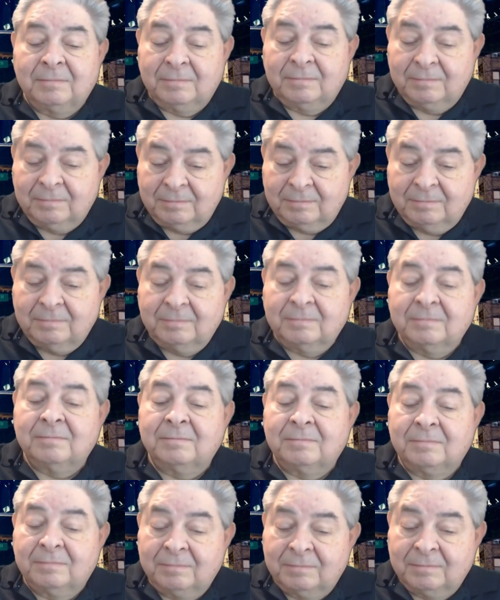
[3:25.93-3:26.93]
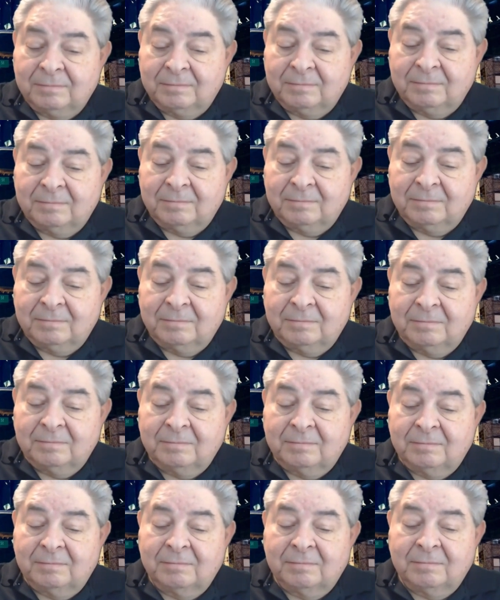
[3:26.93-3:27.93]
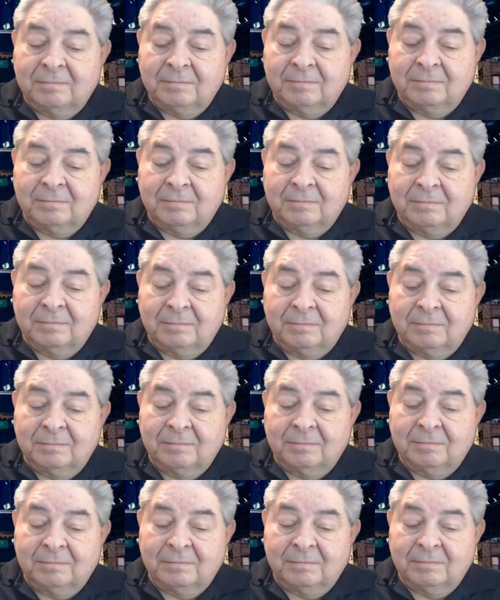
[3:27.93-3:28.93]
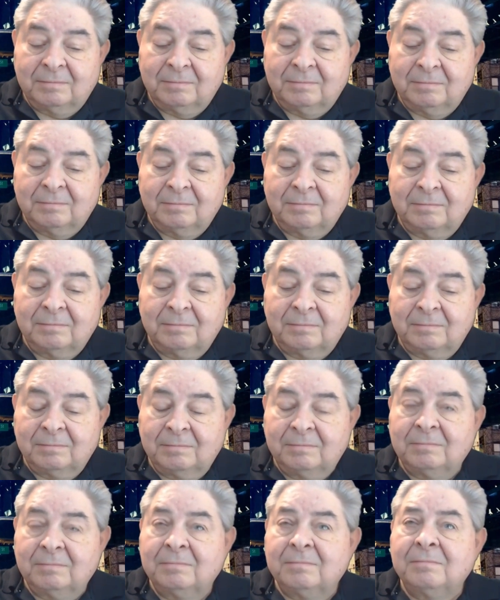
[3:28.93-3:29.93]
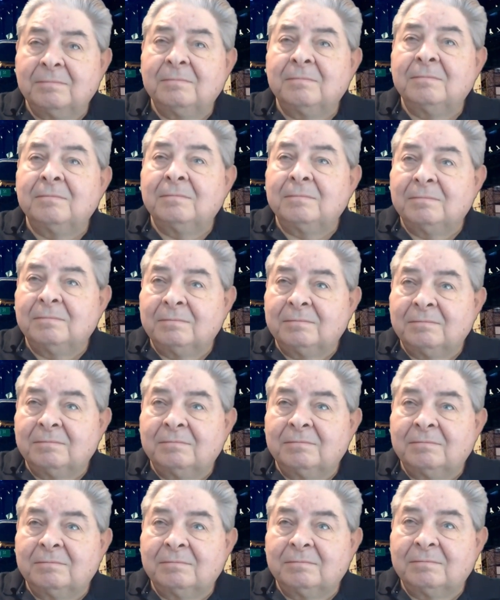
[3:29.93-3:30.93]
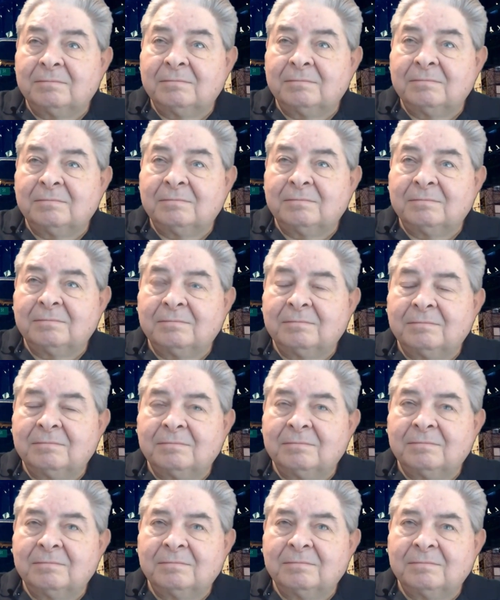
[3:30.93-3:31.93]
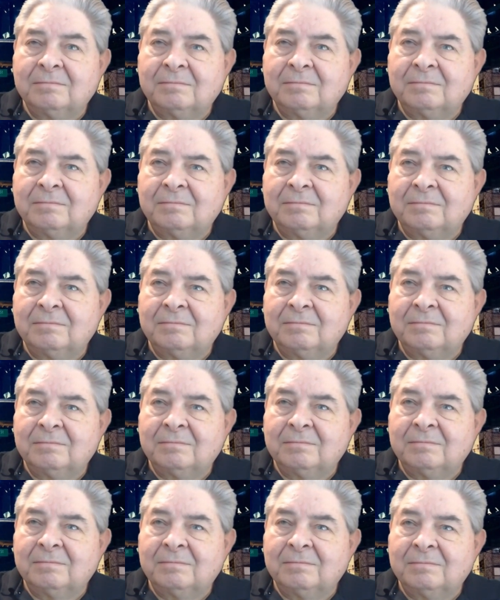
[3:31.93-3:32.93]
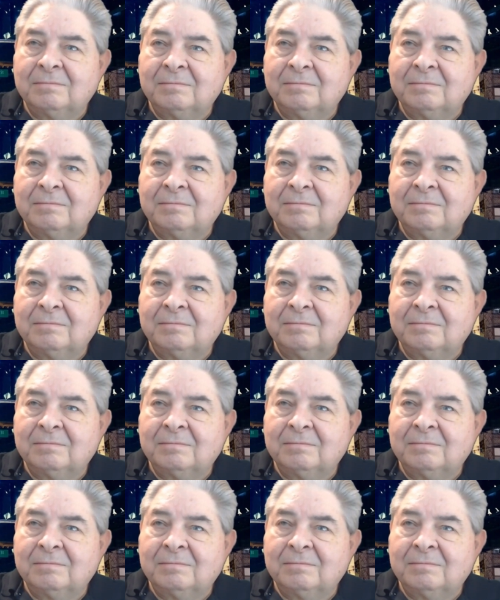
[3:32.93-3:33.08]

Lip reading: No words are spoken by the person on screen.